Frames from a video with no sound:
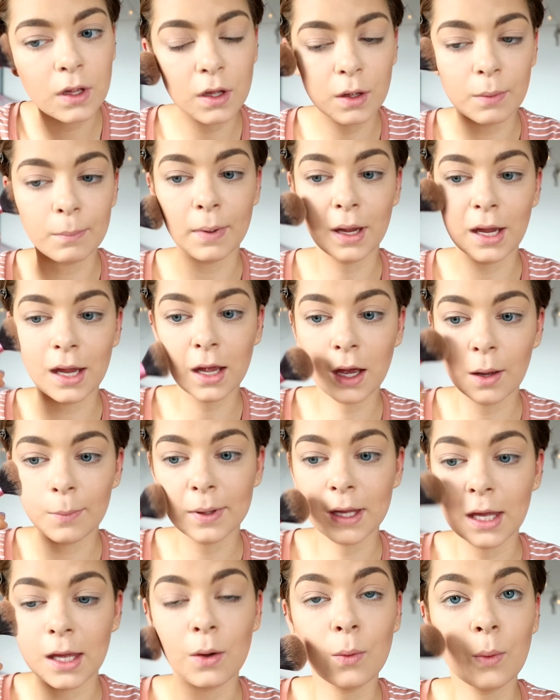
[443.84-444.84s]
Makeup
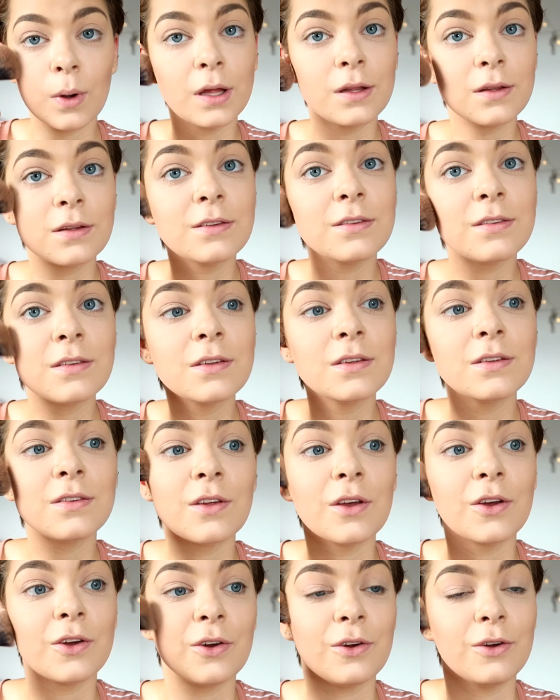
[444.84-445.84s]
Geek ones,
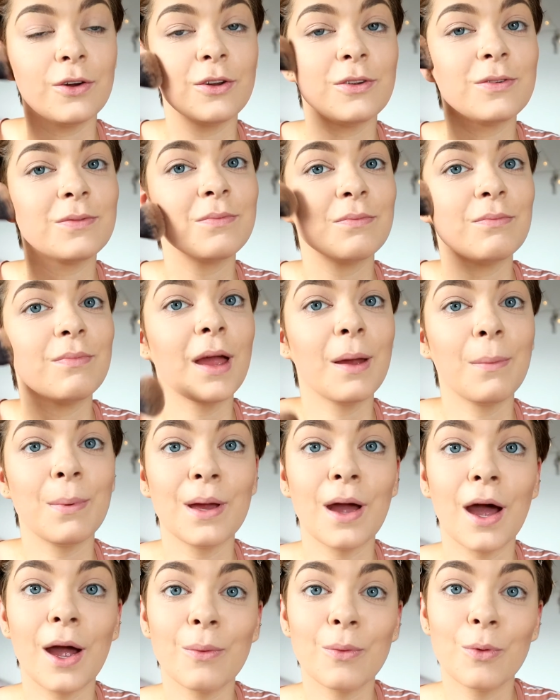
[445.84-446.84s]
so
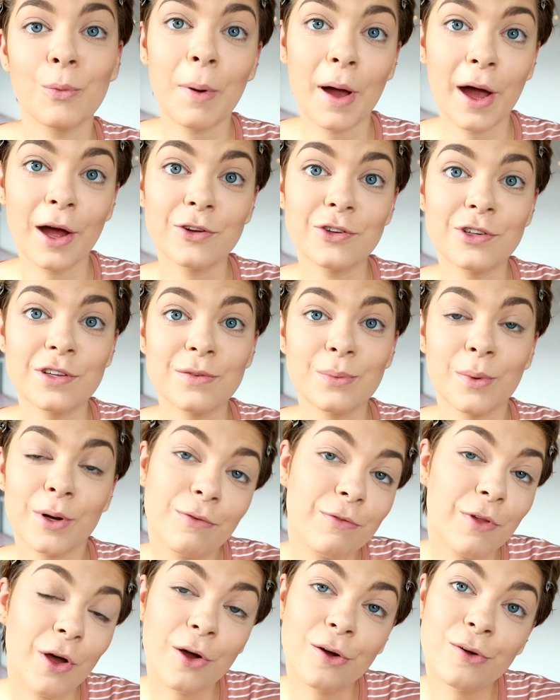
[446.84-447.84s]
maybe I will purchase one
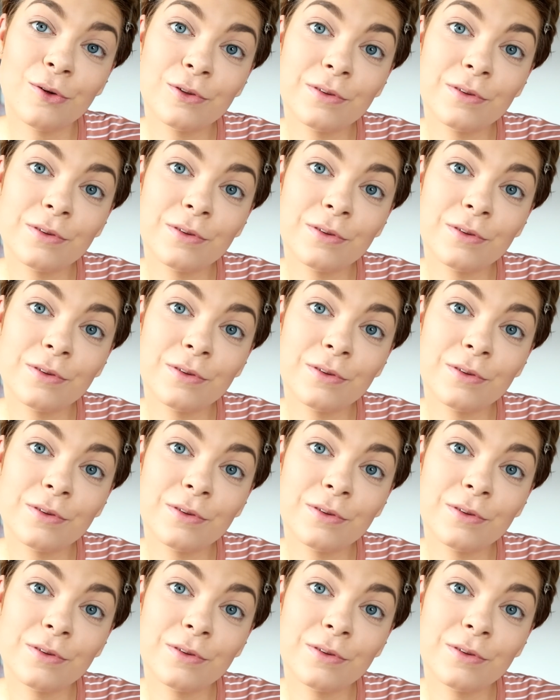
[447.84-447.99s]
of those.